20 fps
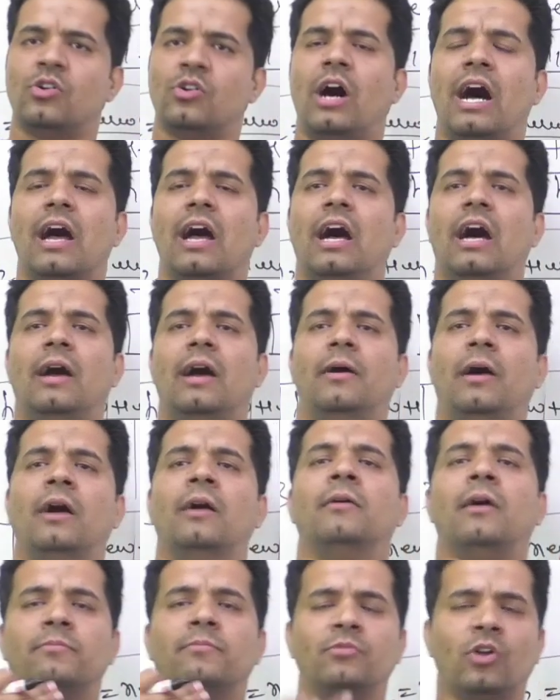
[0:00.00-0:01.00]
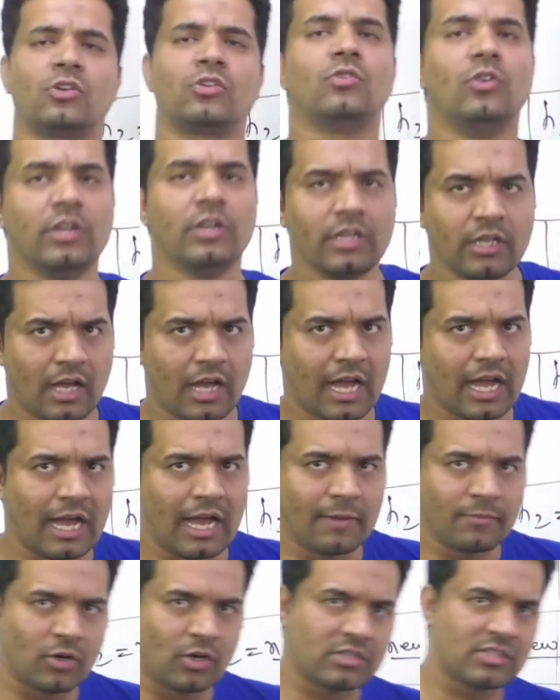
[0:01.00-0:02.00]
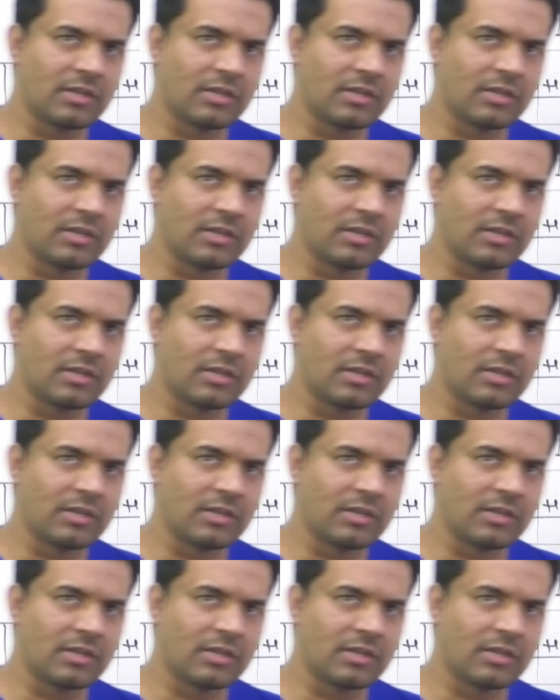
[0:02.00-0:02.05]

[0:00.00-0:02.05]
so I'm not going, I'm